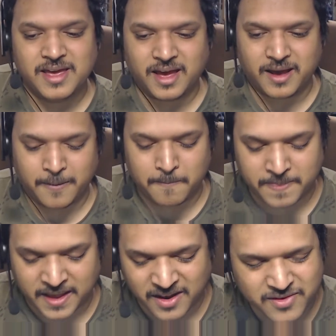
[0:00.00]

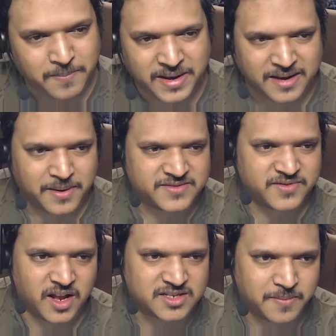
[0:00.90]
And I've complained about this
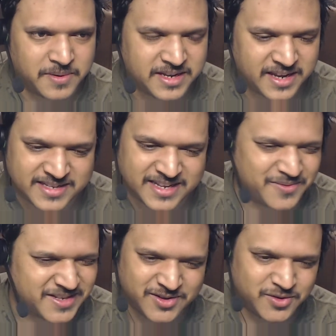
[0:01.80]
for the last couple of years
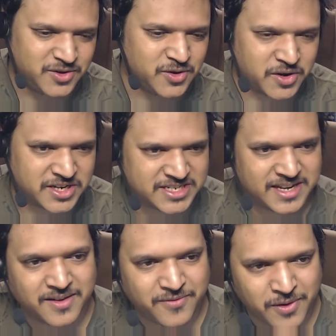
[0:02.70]
anyway, so you know the
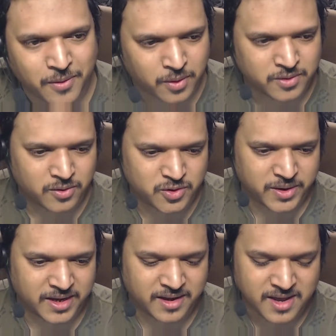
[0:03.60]
shtick if you're on
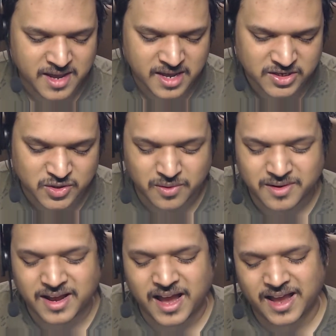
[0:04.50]
Twitter. So
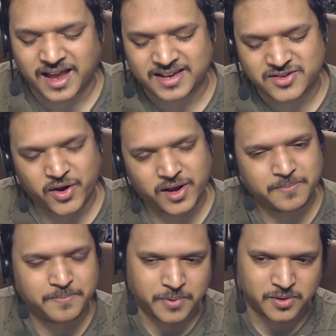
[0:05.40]
I try
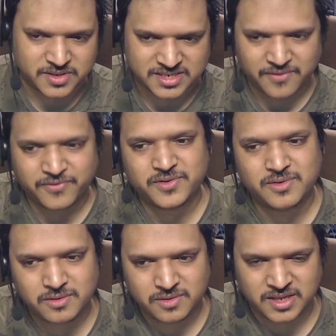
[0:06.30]
and put stuff
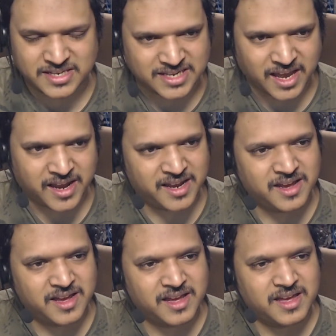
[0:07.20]
to the side,
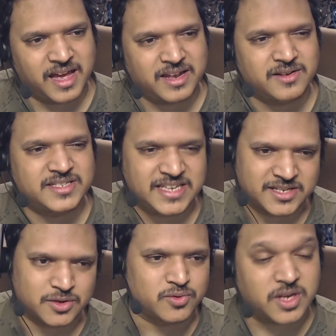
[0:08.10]
and
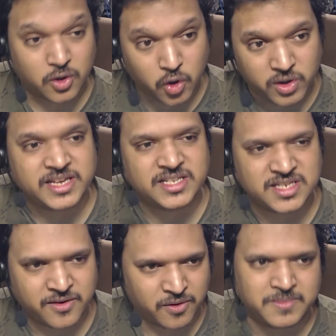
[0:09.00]
seasonals are a lot
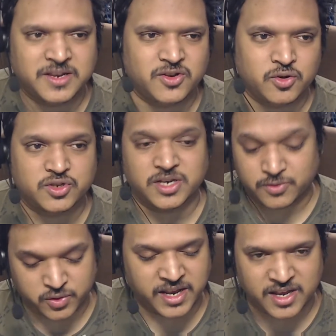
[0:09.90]
easier for me to do. So I
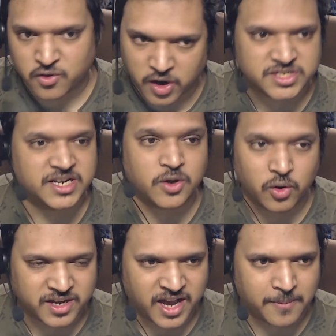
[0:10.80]
was doing Higurashi and
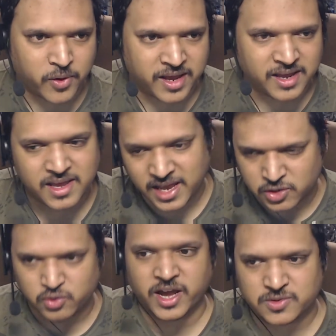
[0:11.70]
Golden Kamuy,
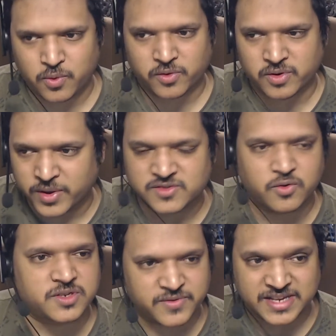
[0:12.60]
and you guys are wondering where's
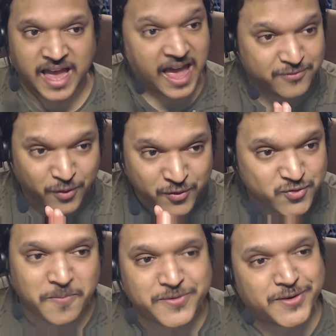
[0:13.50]
Rose of Versailles. I have not
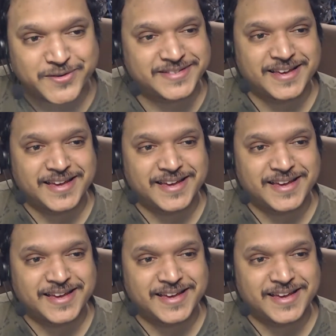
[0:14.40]
dropped those.